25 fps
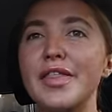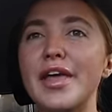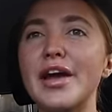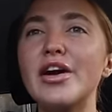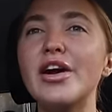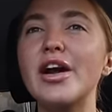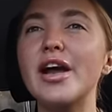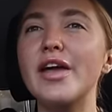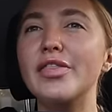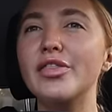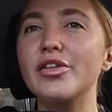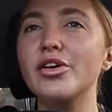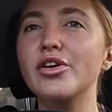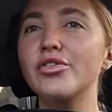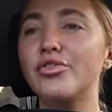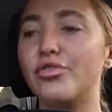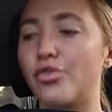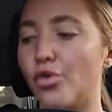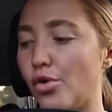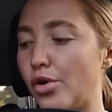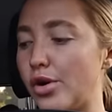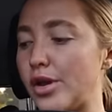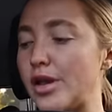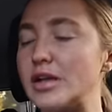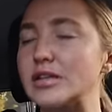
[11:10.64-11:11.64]
They're in their
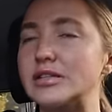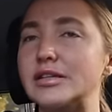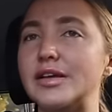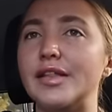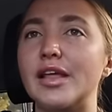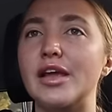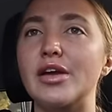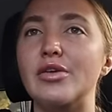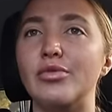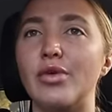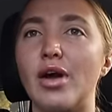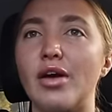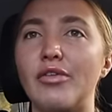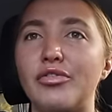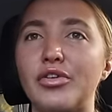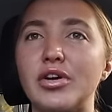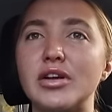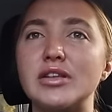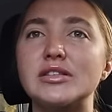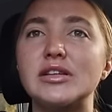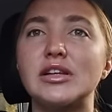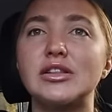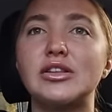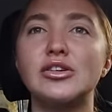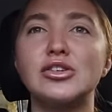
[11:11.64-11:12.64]
40s and they
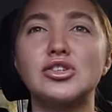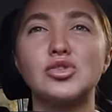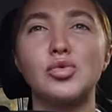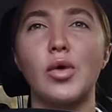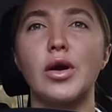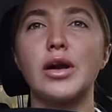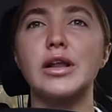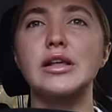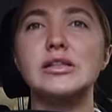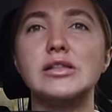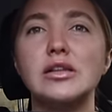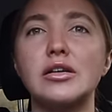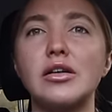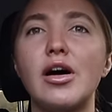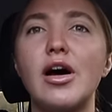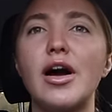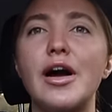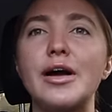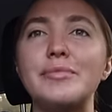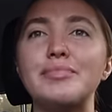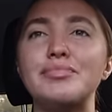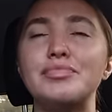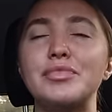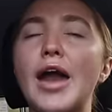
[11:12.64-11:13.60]
reference like their 20s a lot.